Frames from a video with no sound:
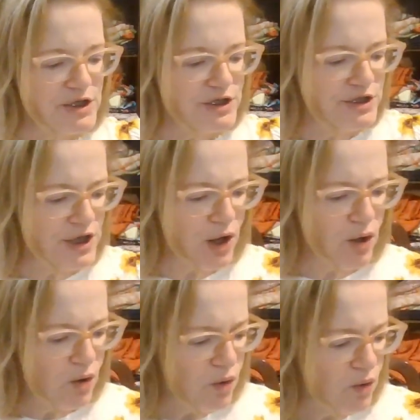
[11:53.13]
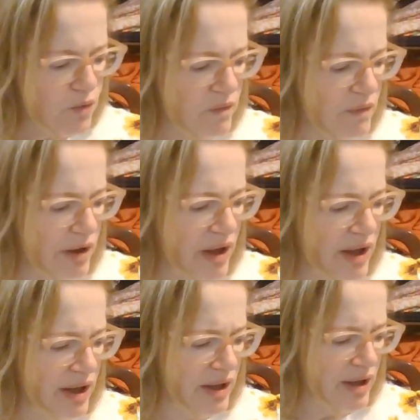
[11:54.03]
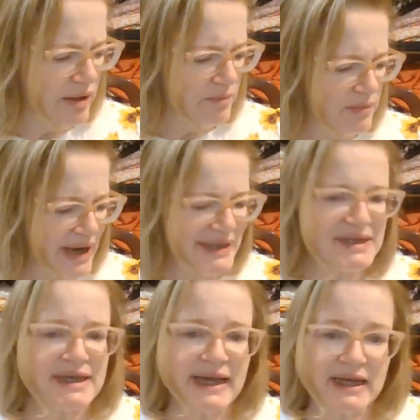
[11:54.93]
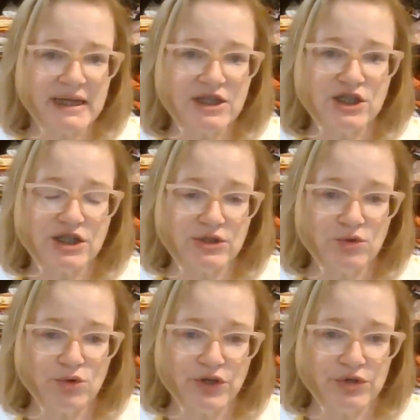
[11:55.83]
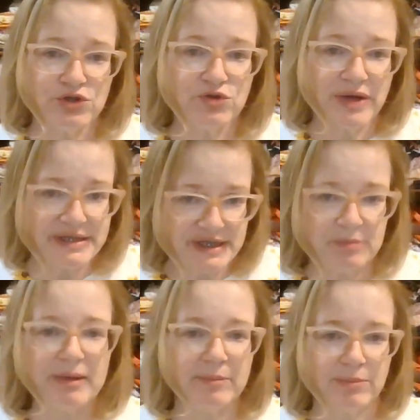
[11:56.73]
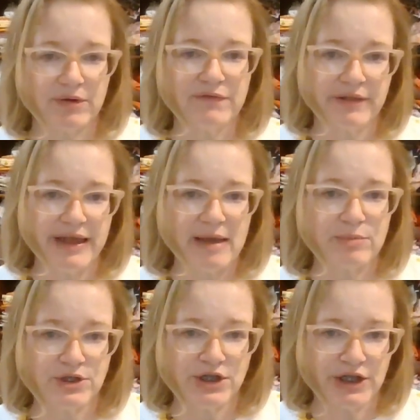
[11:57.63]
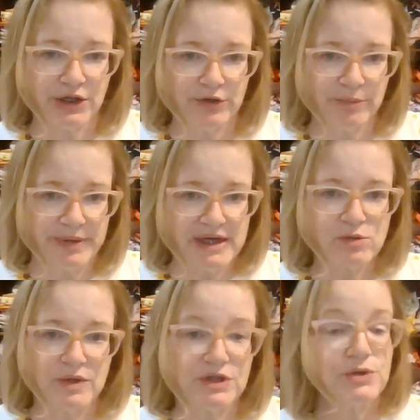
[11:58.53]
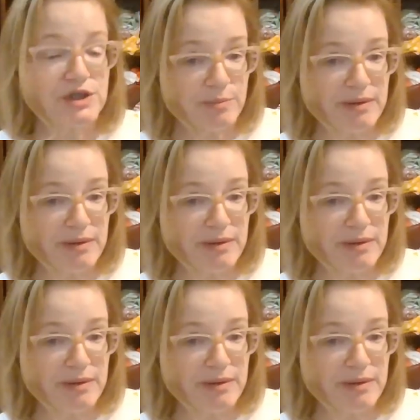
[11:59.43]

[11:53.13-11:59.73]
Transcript: So I decided to use tracing paper for that particular piece, which was the